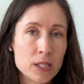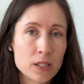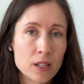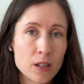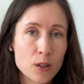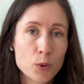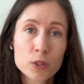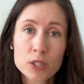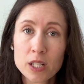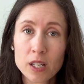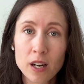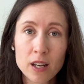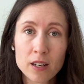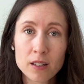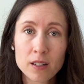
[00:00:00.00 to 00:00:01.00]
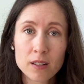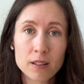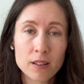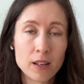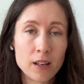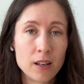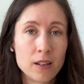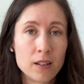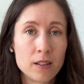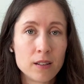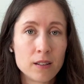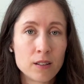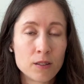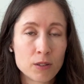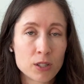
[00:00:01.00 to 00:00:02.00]
a quilting cotton,
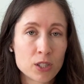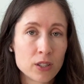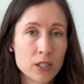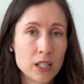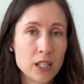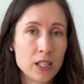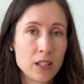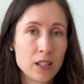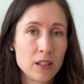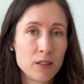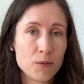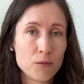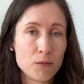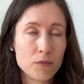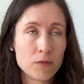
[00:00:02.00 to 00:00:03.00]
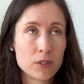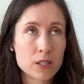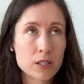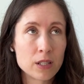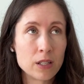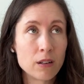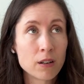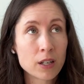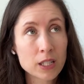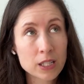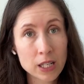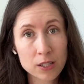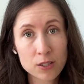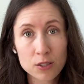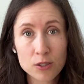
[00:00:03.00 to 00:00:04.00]
and originally it was in
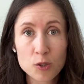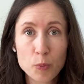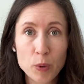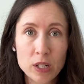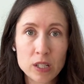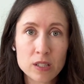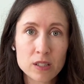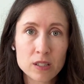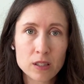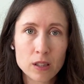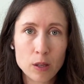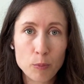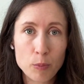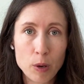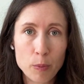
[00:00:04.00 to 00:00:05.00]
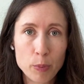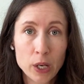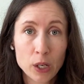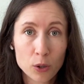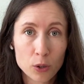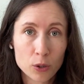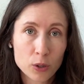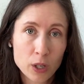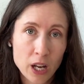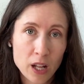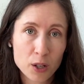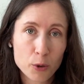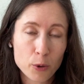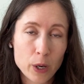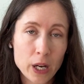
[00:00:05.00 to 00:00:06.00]
architectures, but it's a pickle
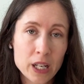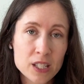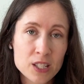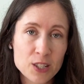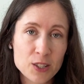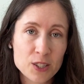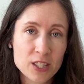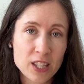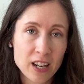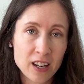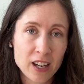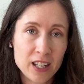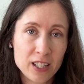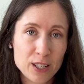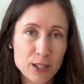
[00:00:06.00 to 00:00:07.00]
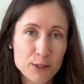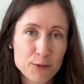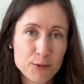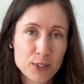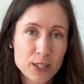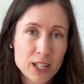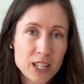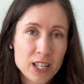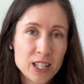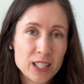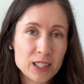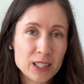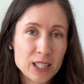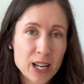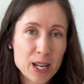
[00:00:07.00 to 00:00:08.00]
colorway. So it's that kind of
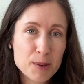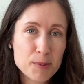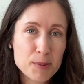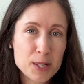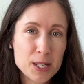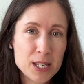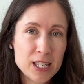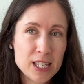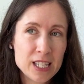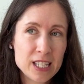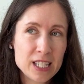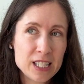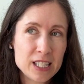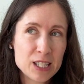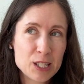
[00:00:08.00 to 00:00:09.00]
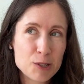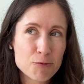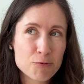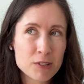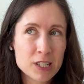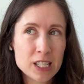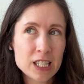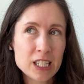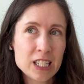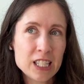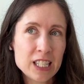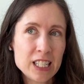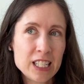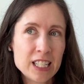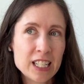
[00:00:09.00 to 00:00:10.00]
limey
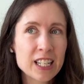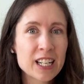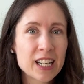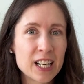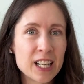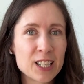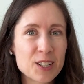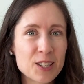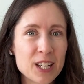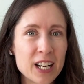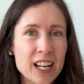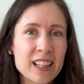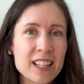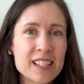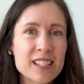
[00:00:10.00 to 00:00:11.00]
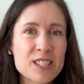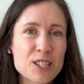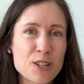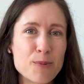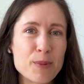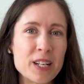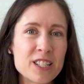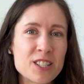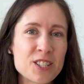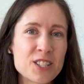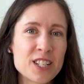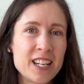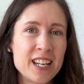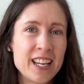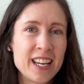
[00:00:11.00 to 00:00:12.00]
green color that I like so much.
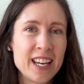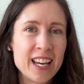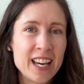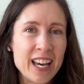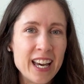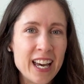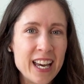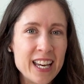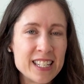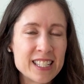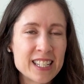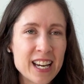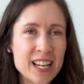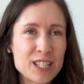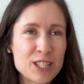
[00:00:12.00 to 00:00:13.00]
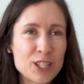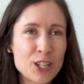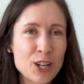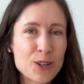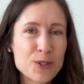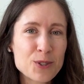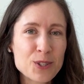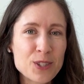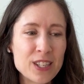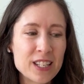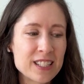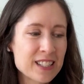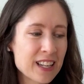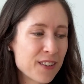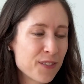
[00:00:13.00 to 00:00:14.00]
And I chose
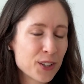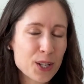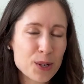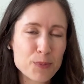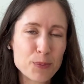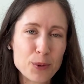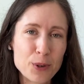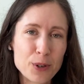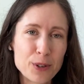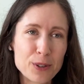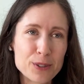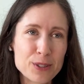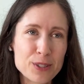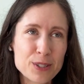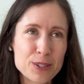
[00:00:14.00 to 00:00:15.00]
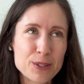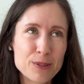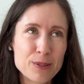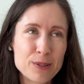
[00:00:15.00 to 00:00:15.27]
this. I feel like borders,